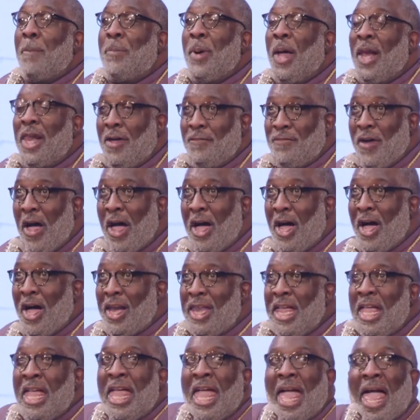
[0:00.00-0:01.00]

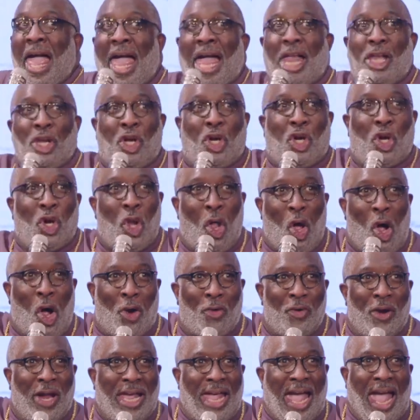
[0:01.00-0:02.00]
Boulevard and
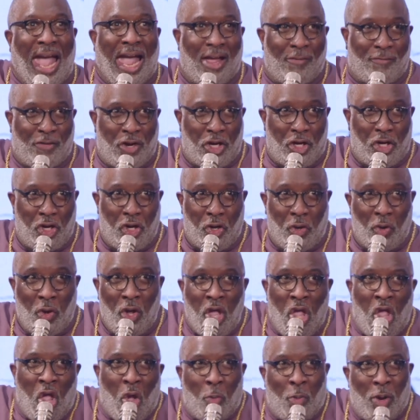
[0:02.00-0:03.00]
Glory Avenue
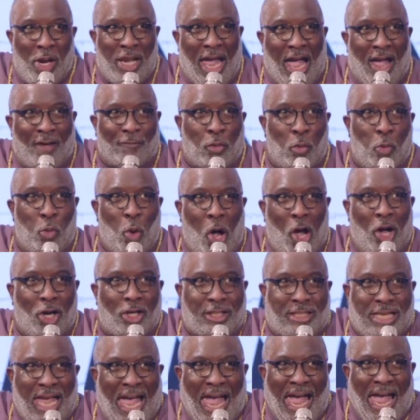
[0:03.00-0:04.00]
when I walk
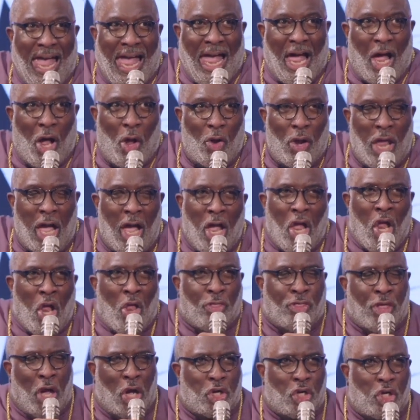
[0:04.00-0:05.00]
down
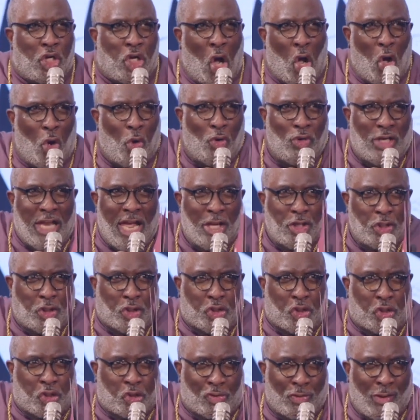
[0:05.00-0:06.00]
the golden
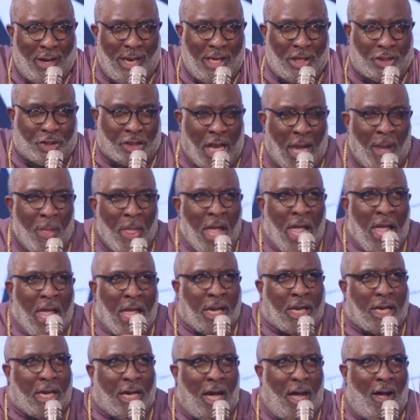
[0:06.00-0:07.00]
streets.
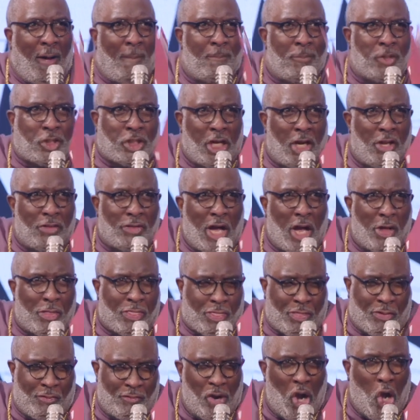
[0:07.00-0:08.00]
Come to the
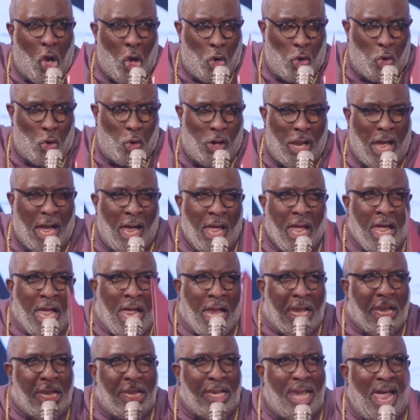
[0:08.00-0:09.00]
throne,
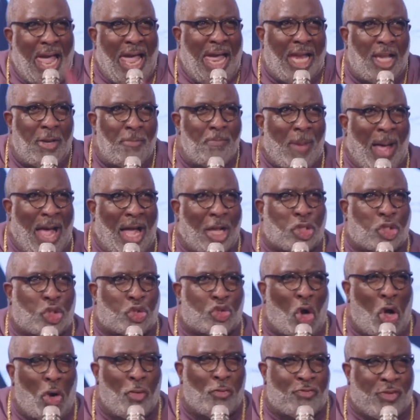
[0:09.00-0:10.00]
lay my
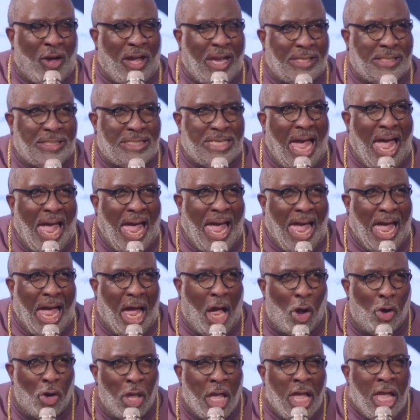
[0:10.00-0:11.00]
trophy
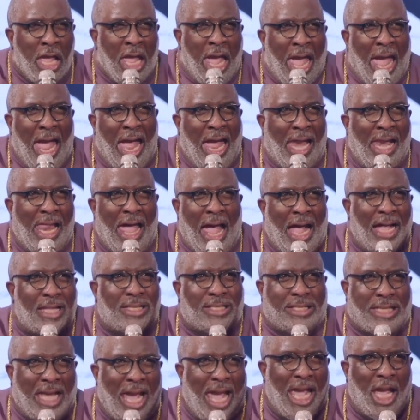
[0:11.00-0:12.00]
down, and I
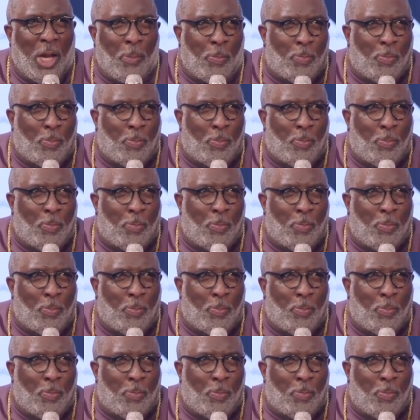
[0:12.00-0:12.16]
take